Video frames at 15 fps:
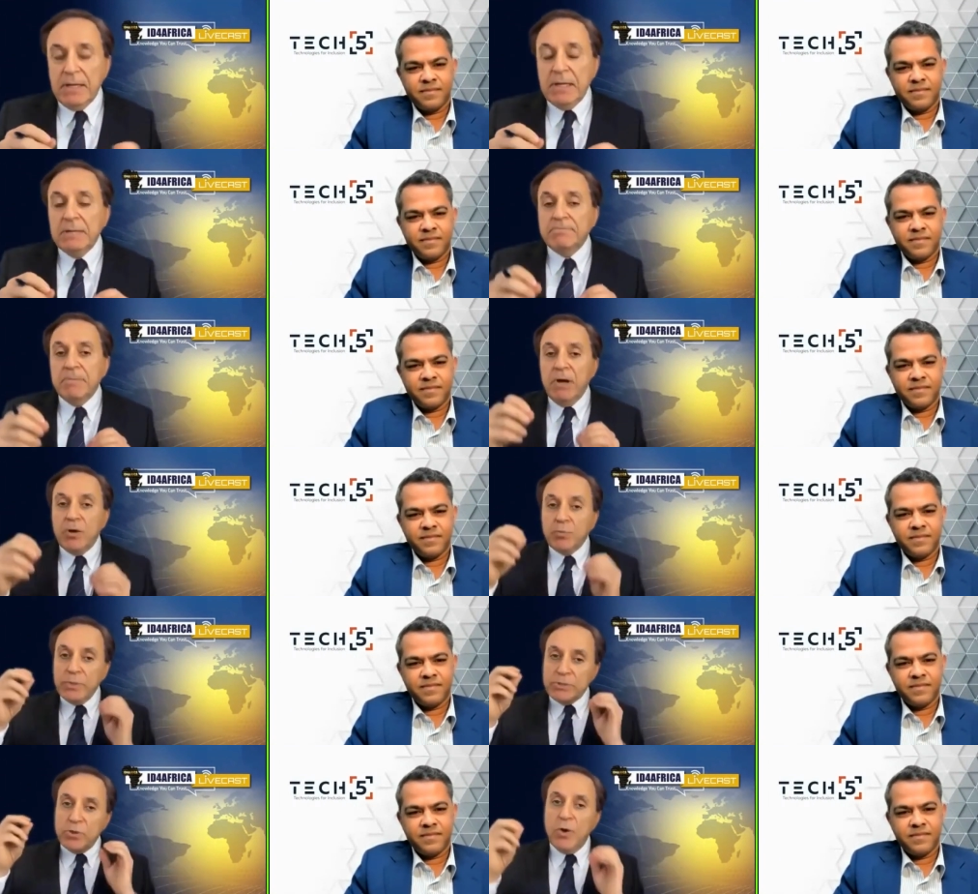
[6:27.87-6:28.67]
Speaker 1: Um,
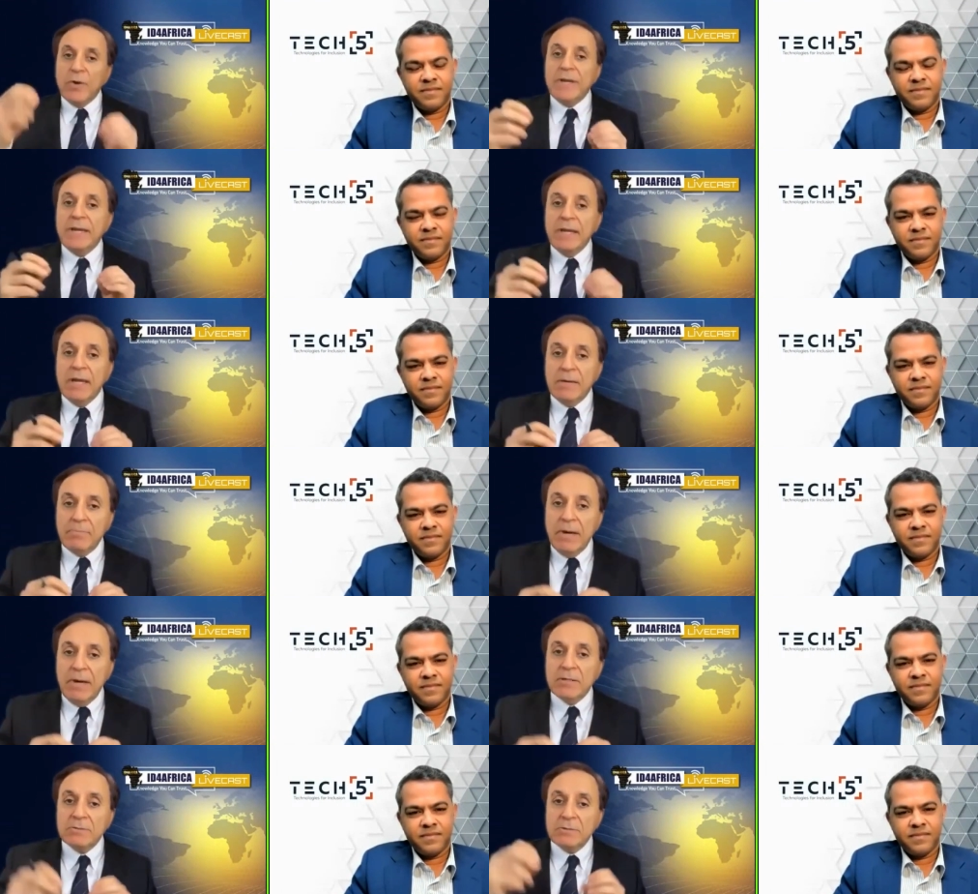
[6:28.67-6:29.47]
are we talking
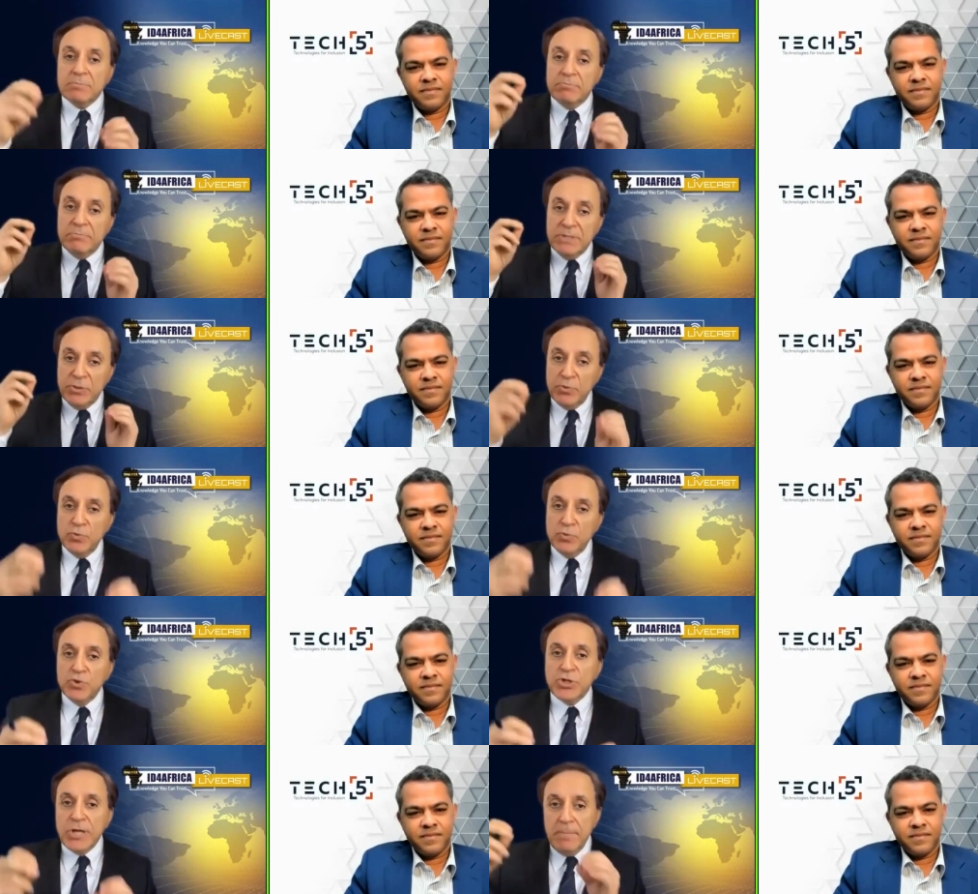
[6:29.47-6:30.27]
about
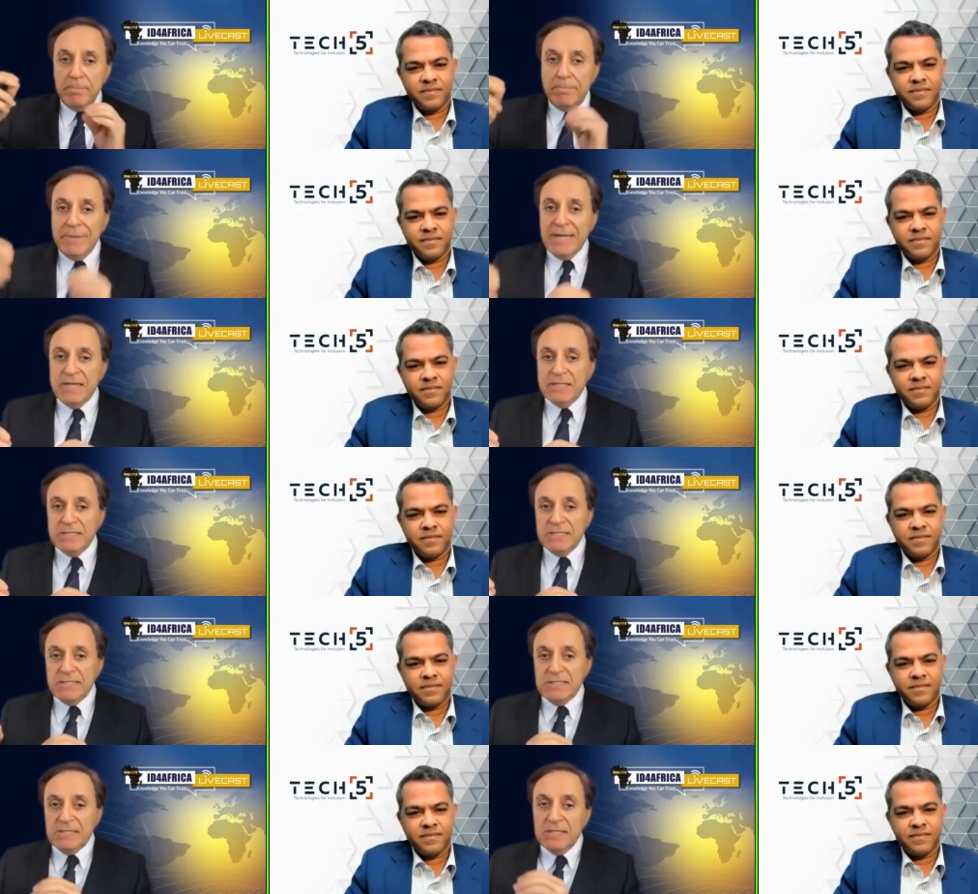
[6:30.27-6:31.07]

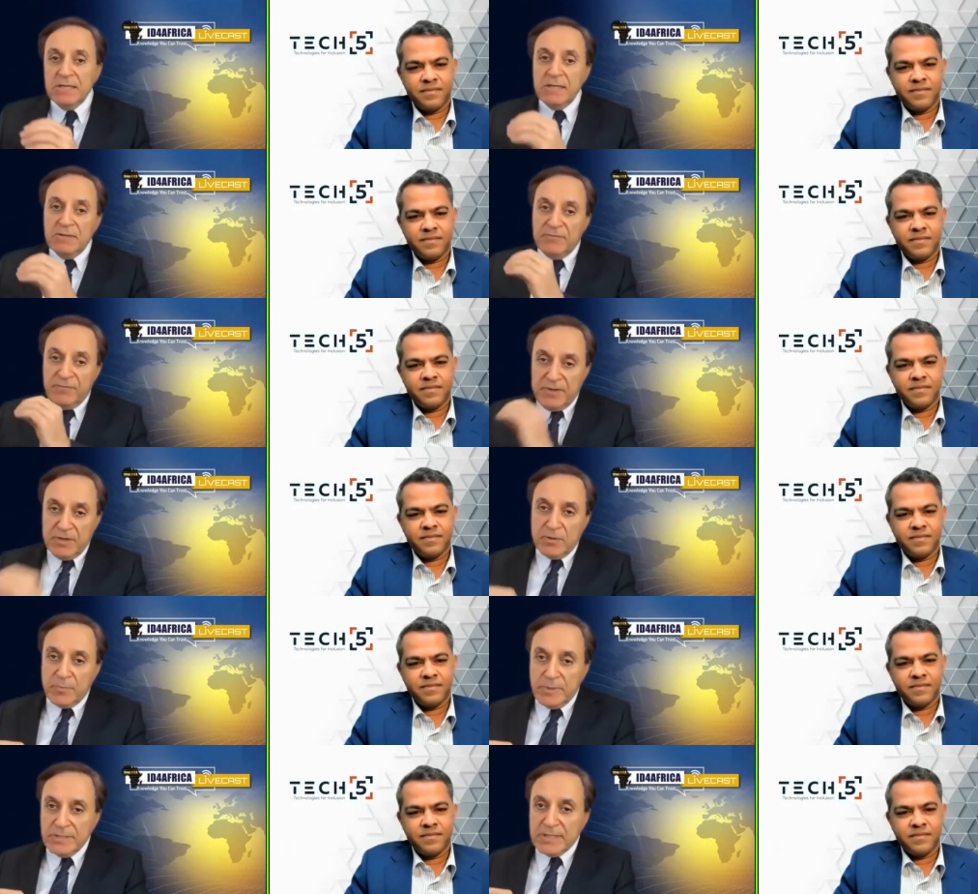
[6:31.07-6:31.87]
minutia-based
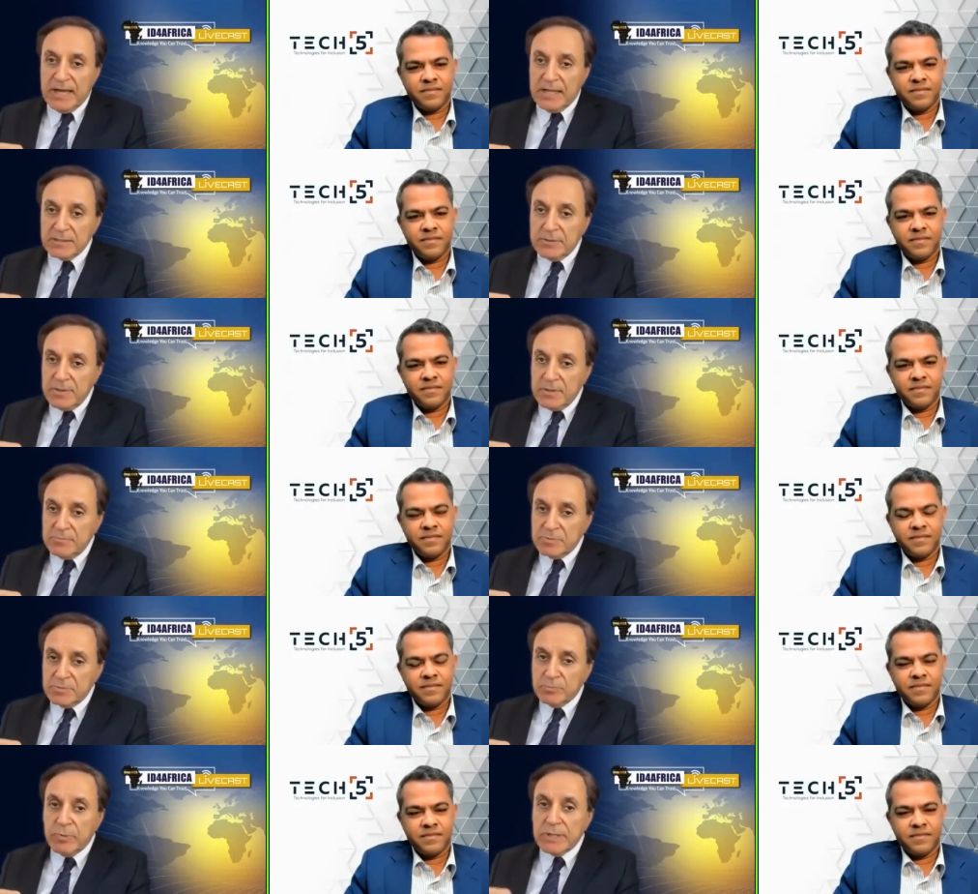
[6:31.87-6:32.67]
fingerprint
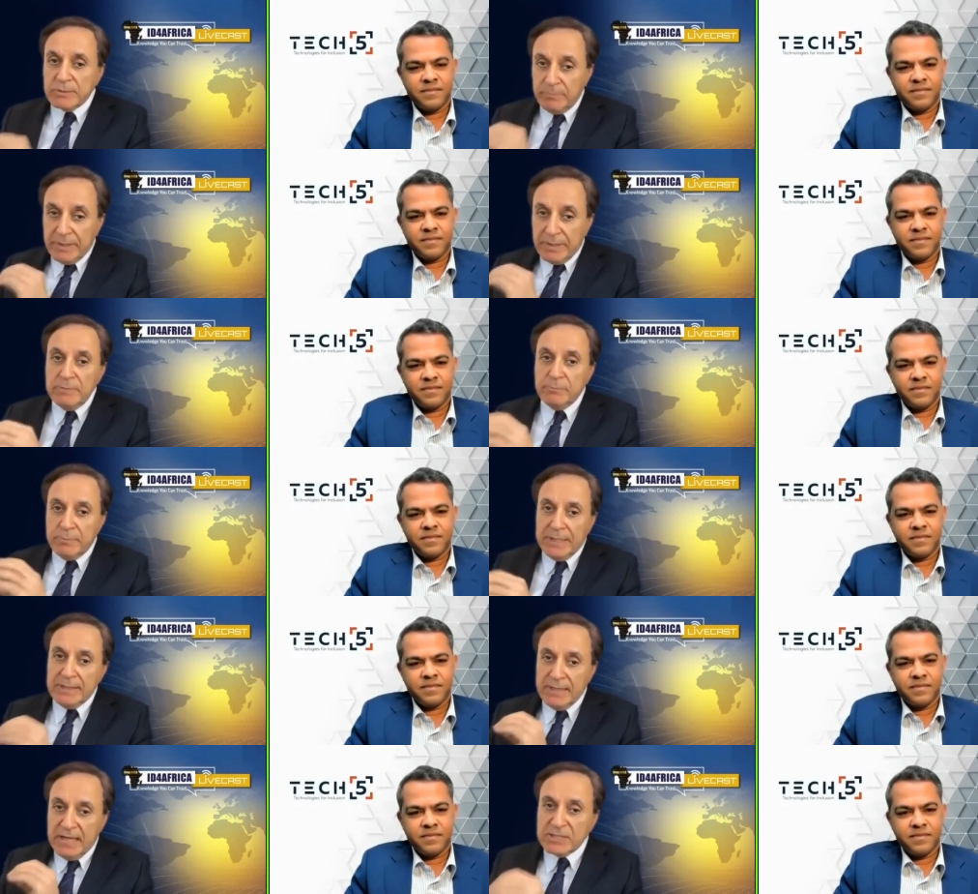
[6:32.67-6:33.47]
algorithms? By, by,
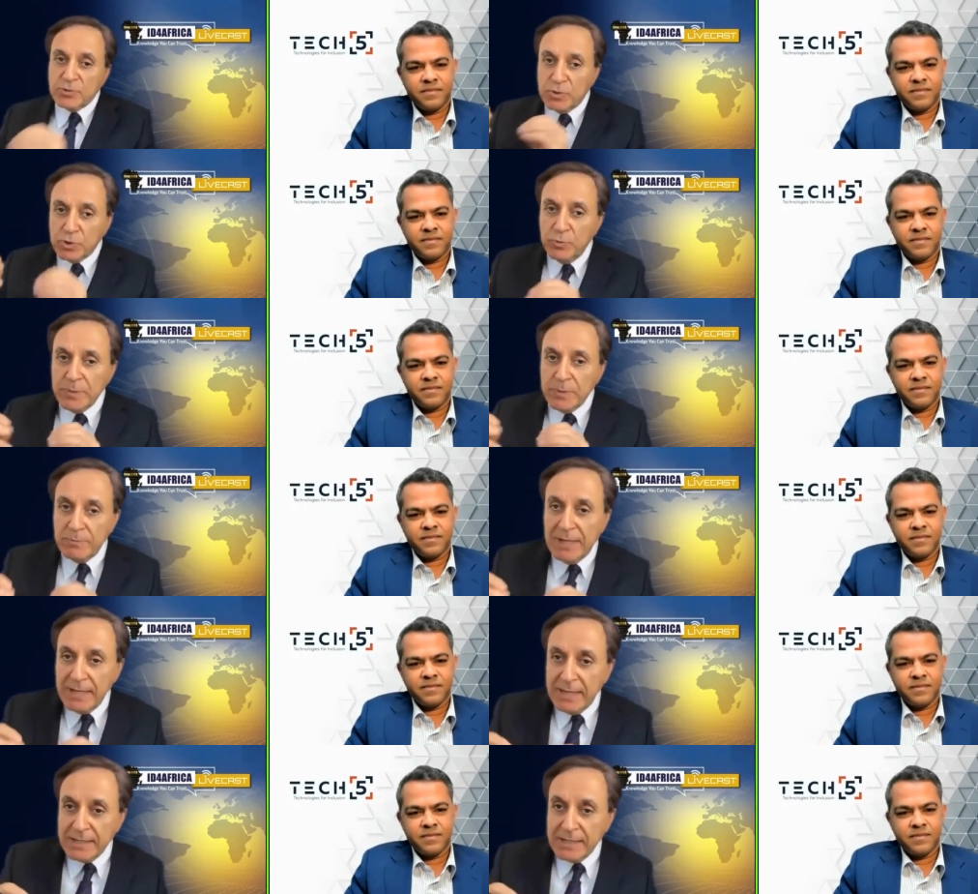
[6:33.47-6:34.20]
by, that's what you mean by